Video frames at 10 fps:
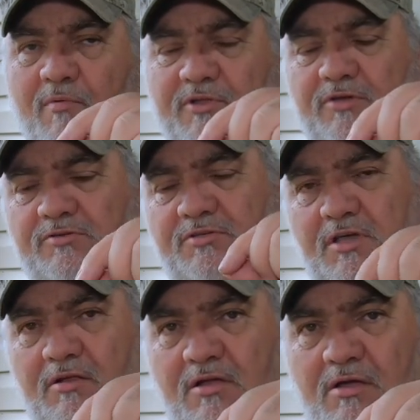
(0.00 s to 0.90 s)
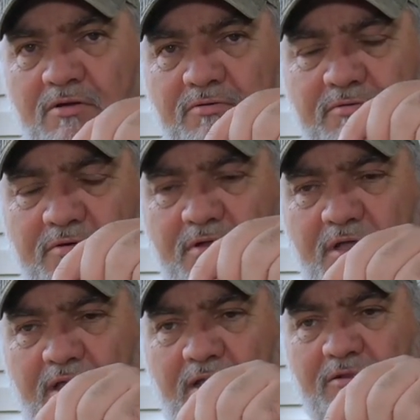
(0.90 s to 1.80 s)
would use silicone
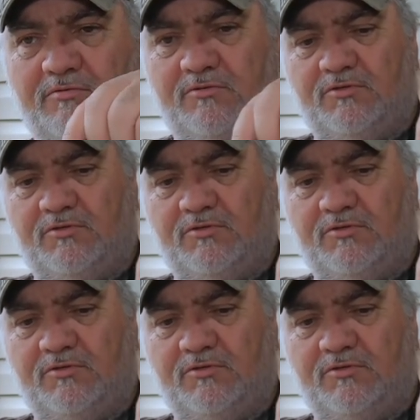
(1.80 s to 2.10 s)
and